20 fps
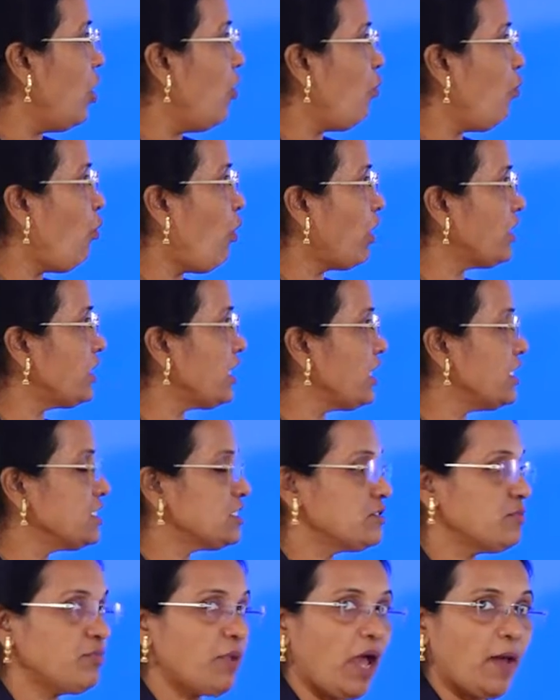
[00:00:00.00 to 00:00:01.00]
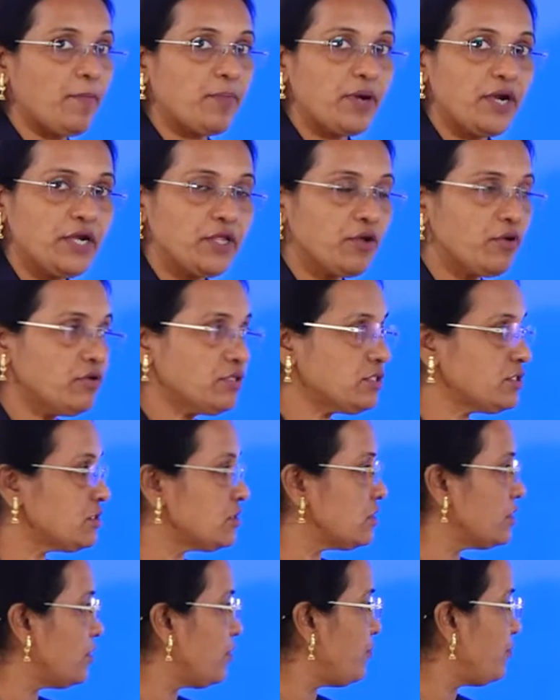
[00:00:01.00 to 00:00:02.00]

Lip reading: what is MapReduce